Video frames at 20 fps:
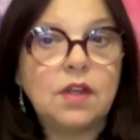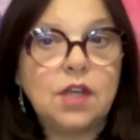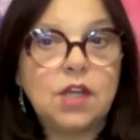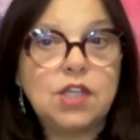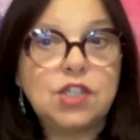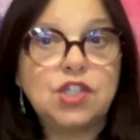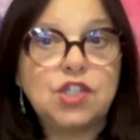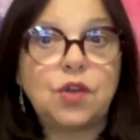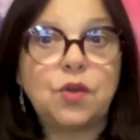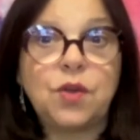
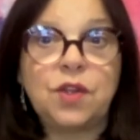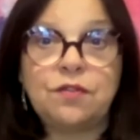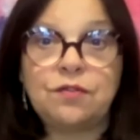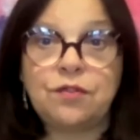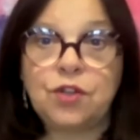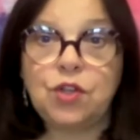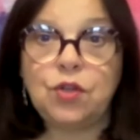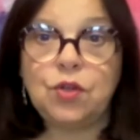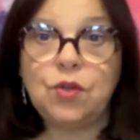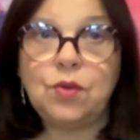So
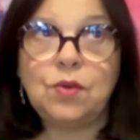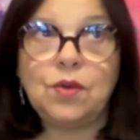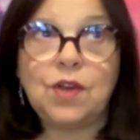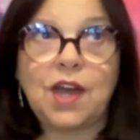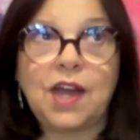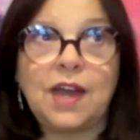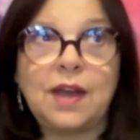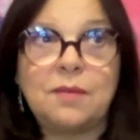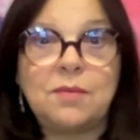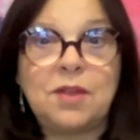if you
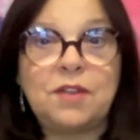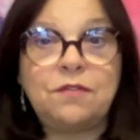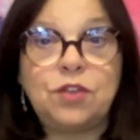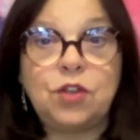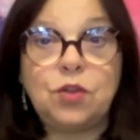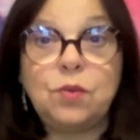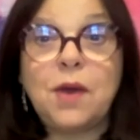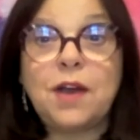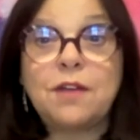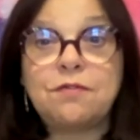
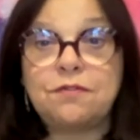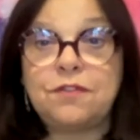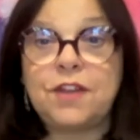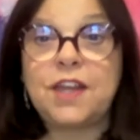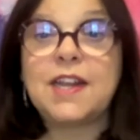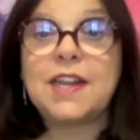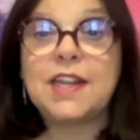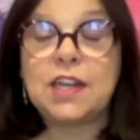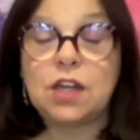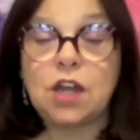are
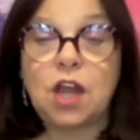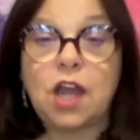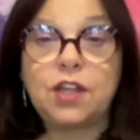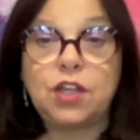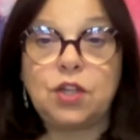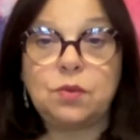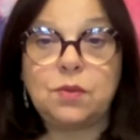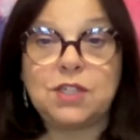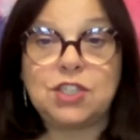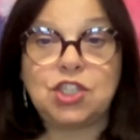feeling like
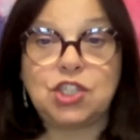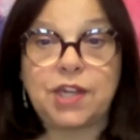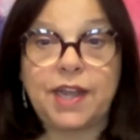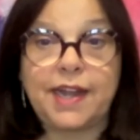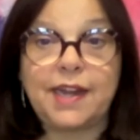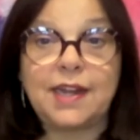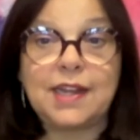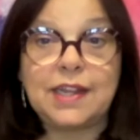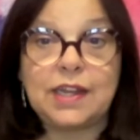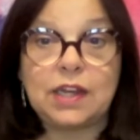you are
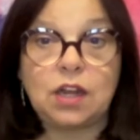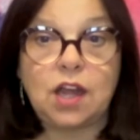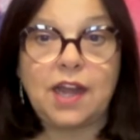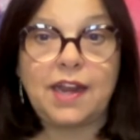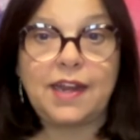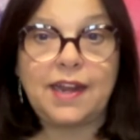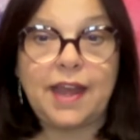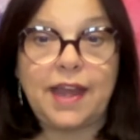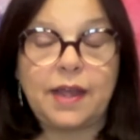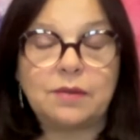channeling
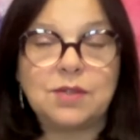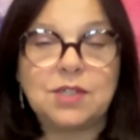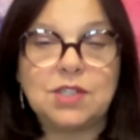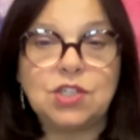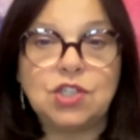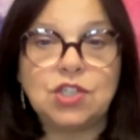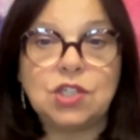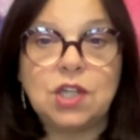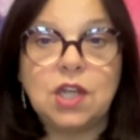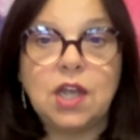light
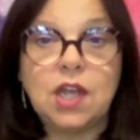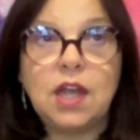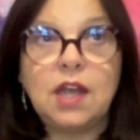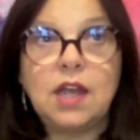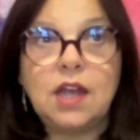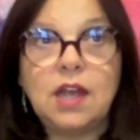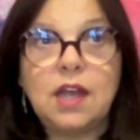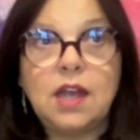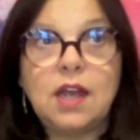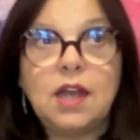language,
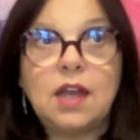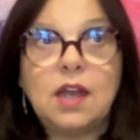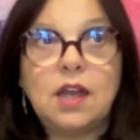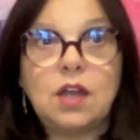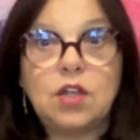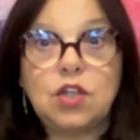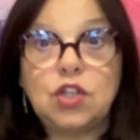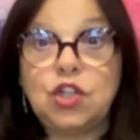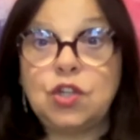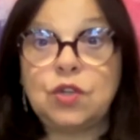
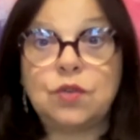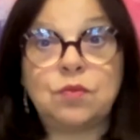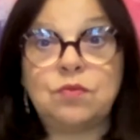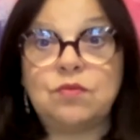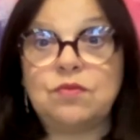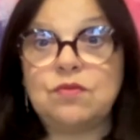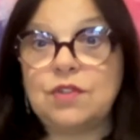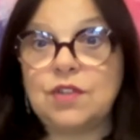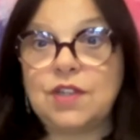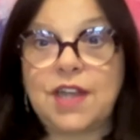you
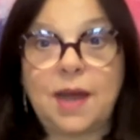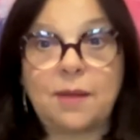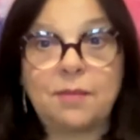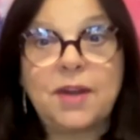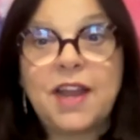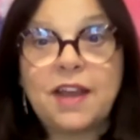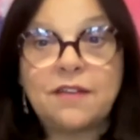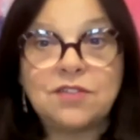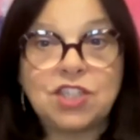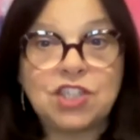can come
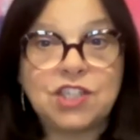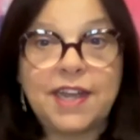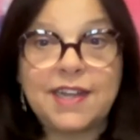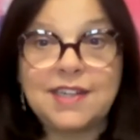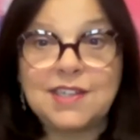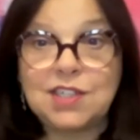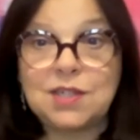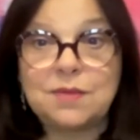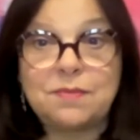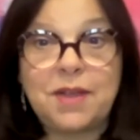and have a
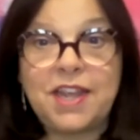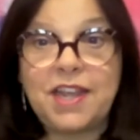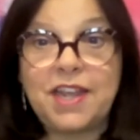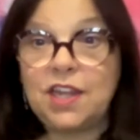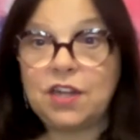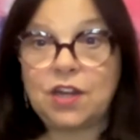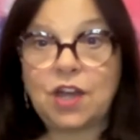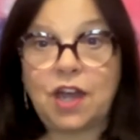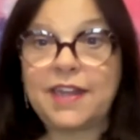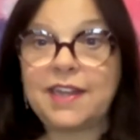chat to
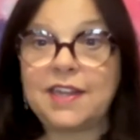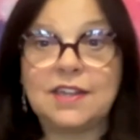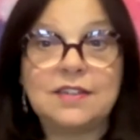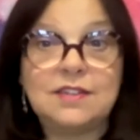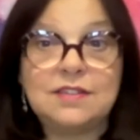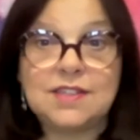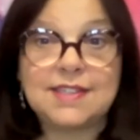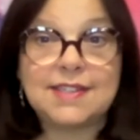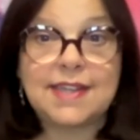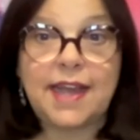me, and I
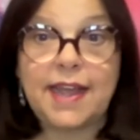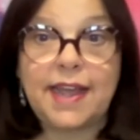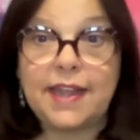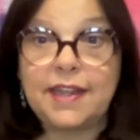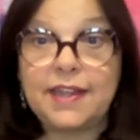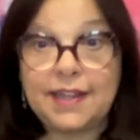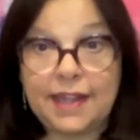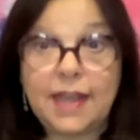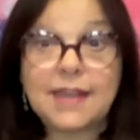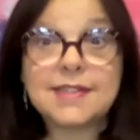can
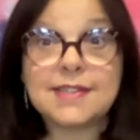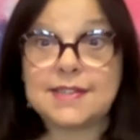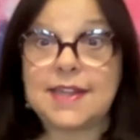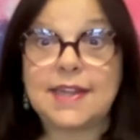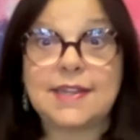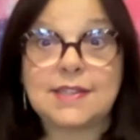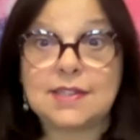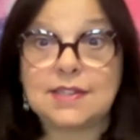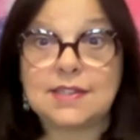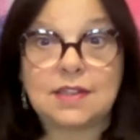say, yes,
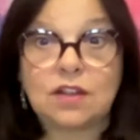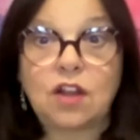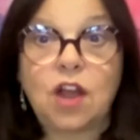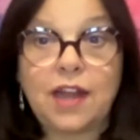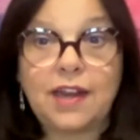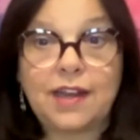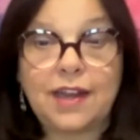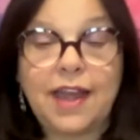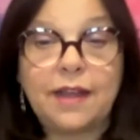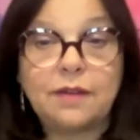that's
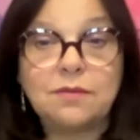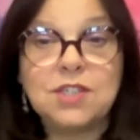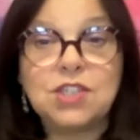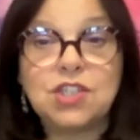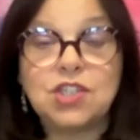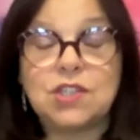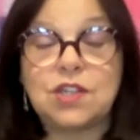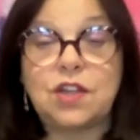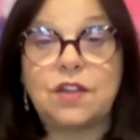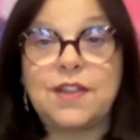light
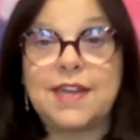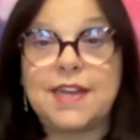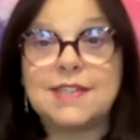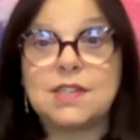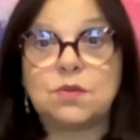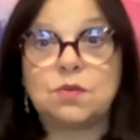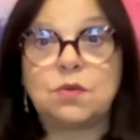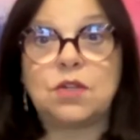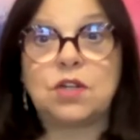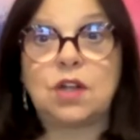language. So
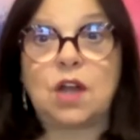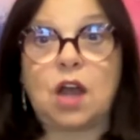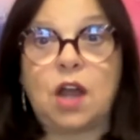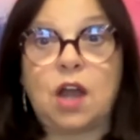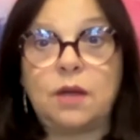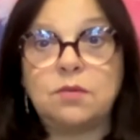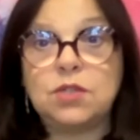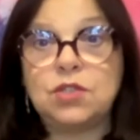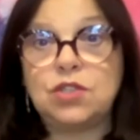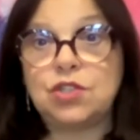that's what
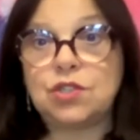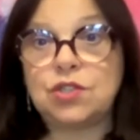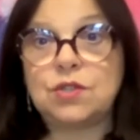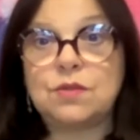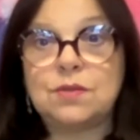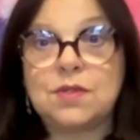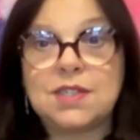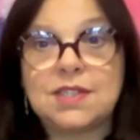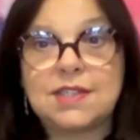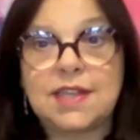I would
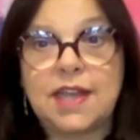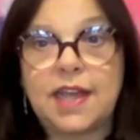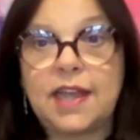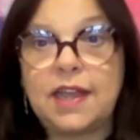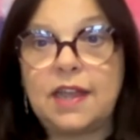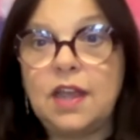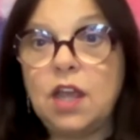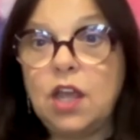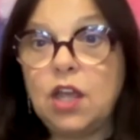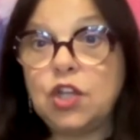do, is
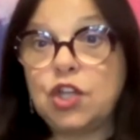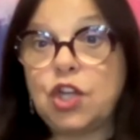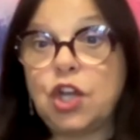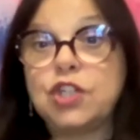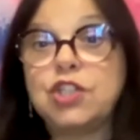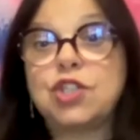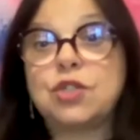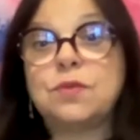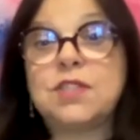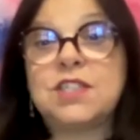say,
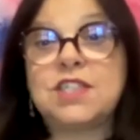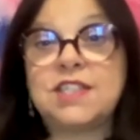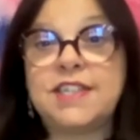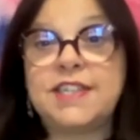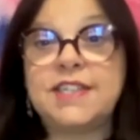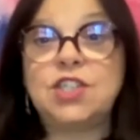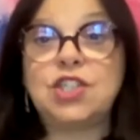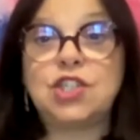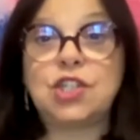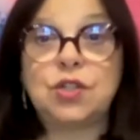go to a
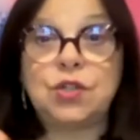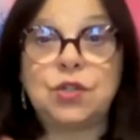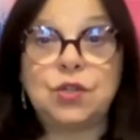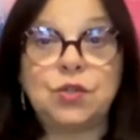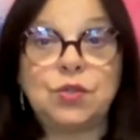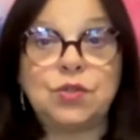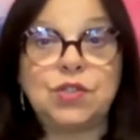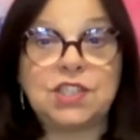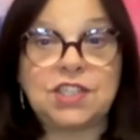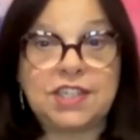teacher
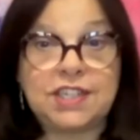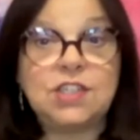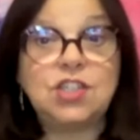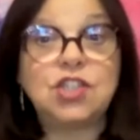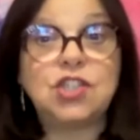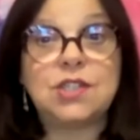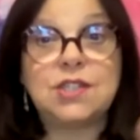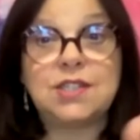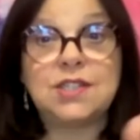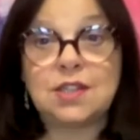who
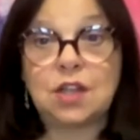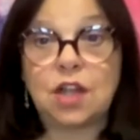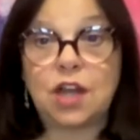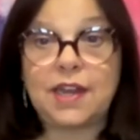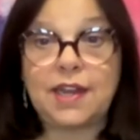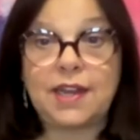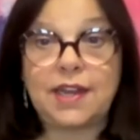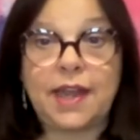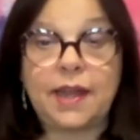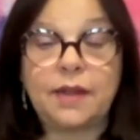teaches
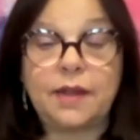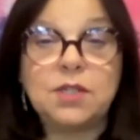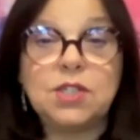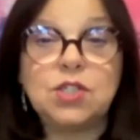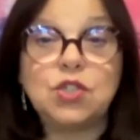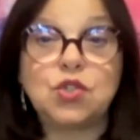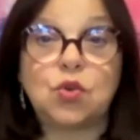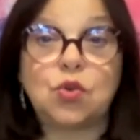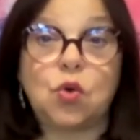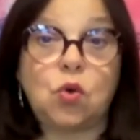light
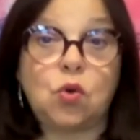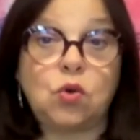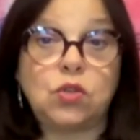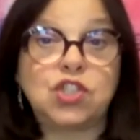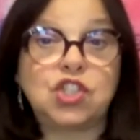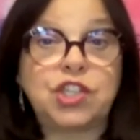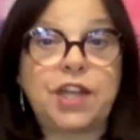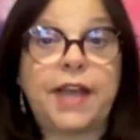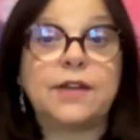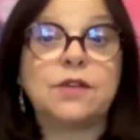language or
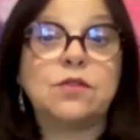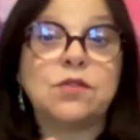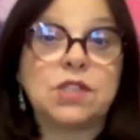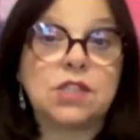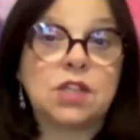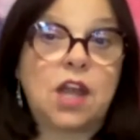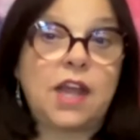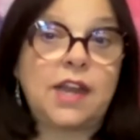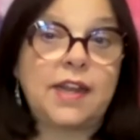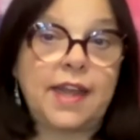
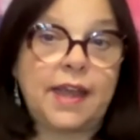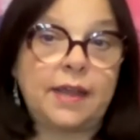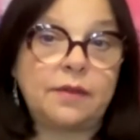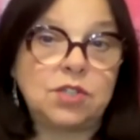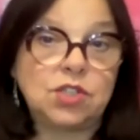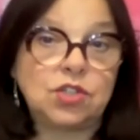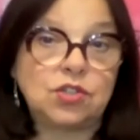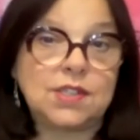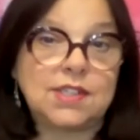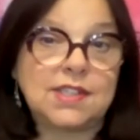channels light
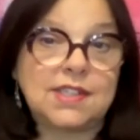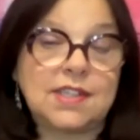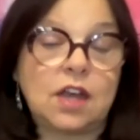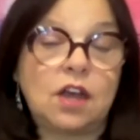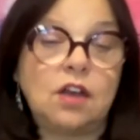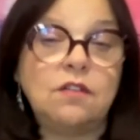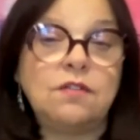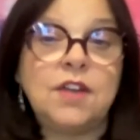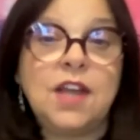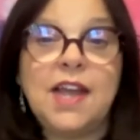language
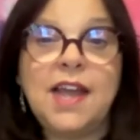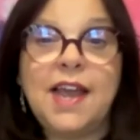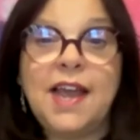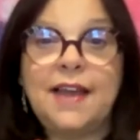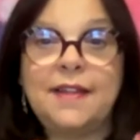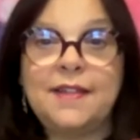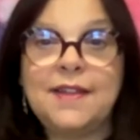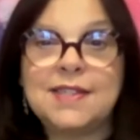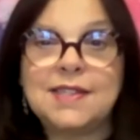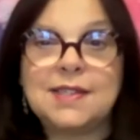herself.
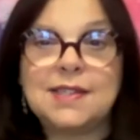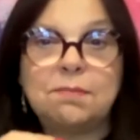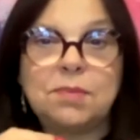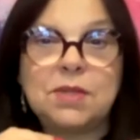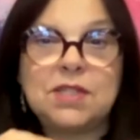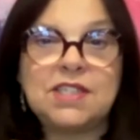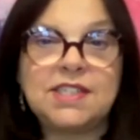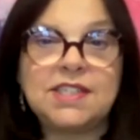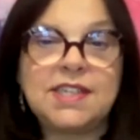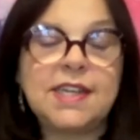And there's a
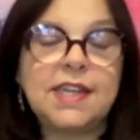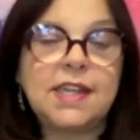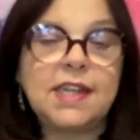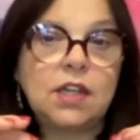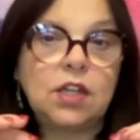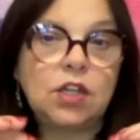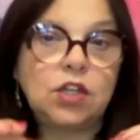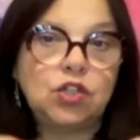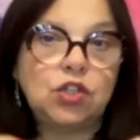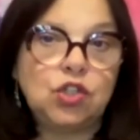
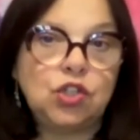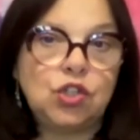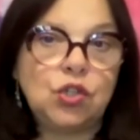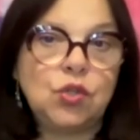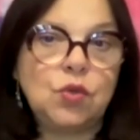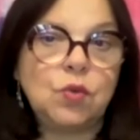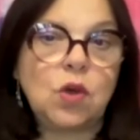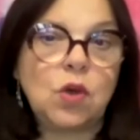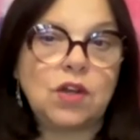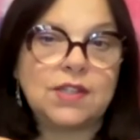particular
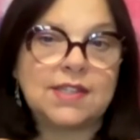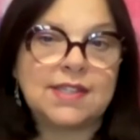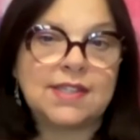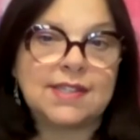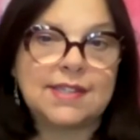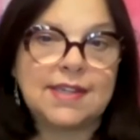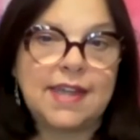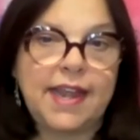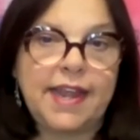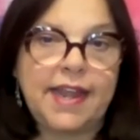
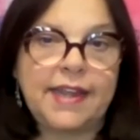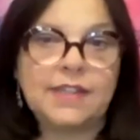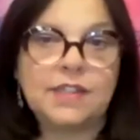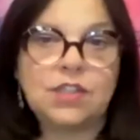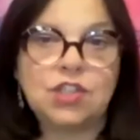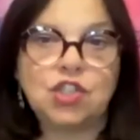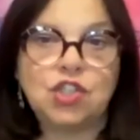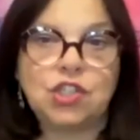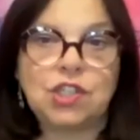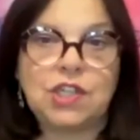nuanced
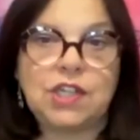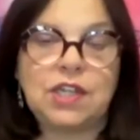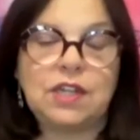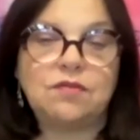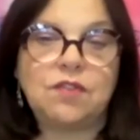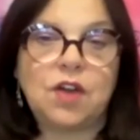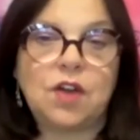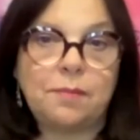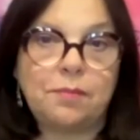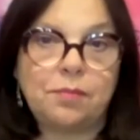energy,
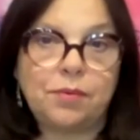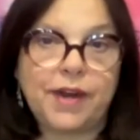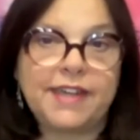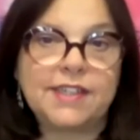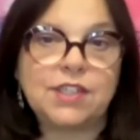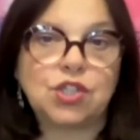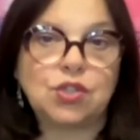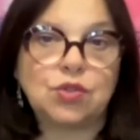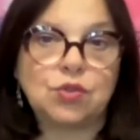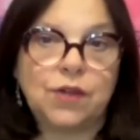
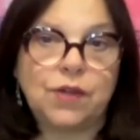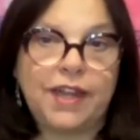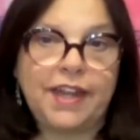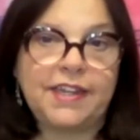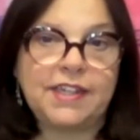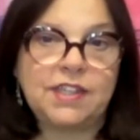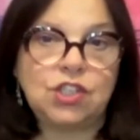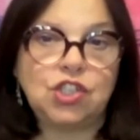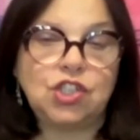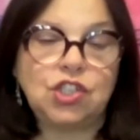vibrational
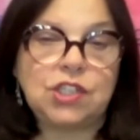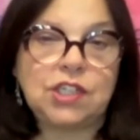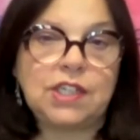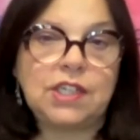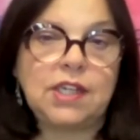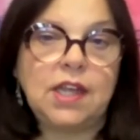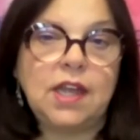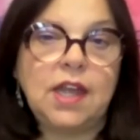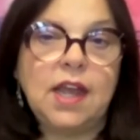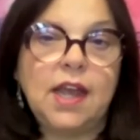
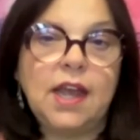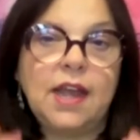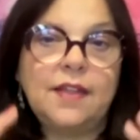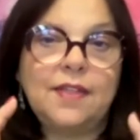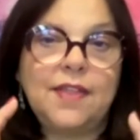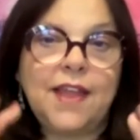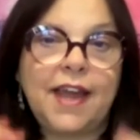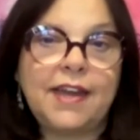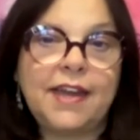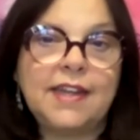energy,
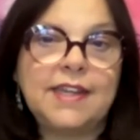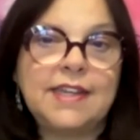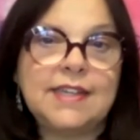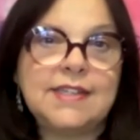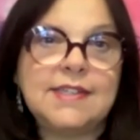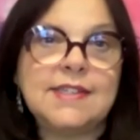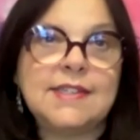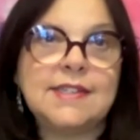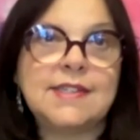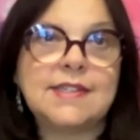that
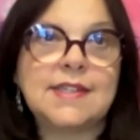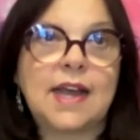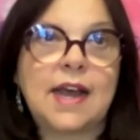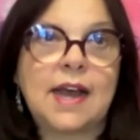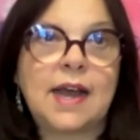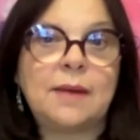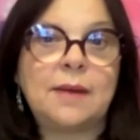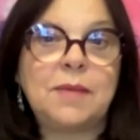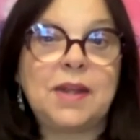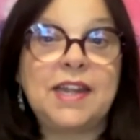is
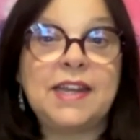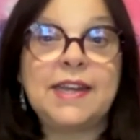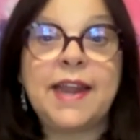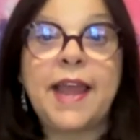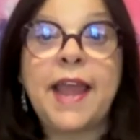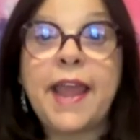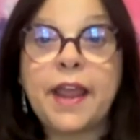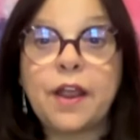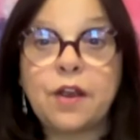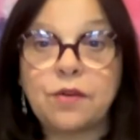
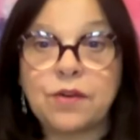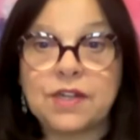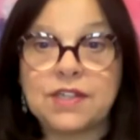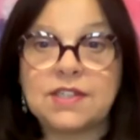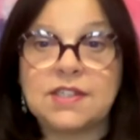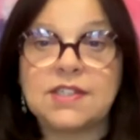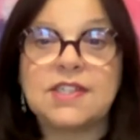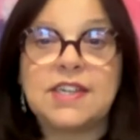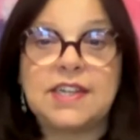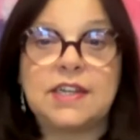
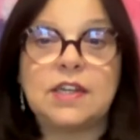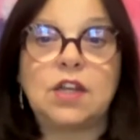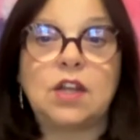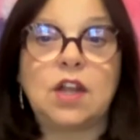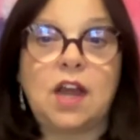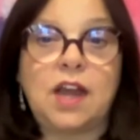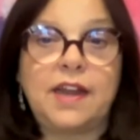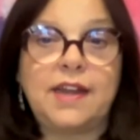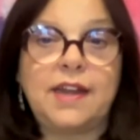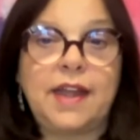inherent in
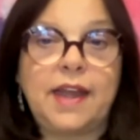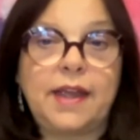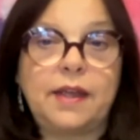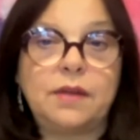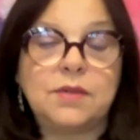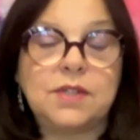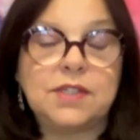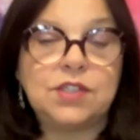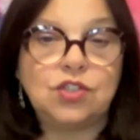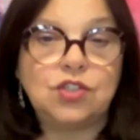light
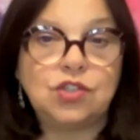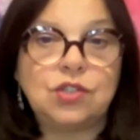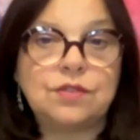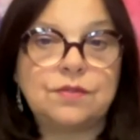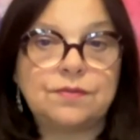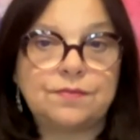language.